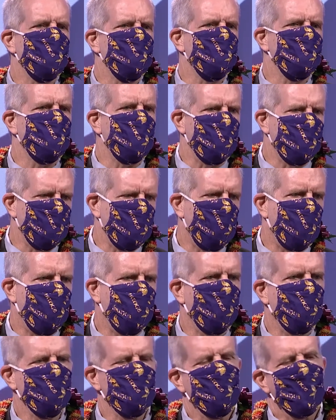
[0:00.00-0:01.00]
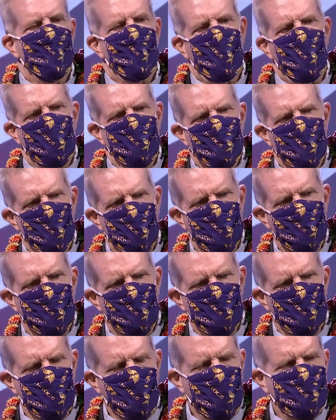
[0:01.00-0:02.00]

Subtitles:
I can provide the steady hand.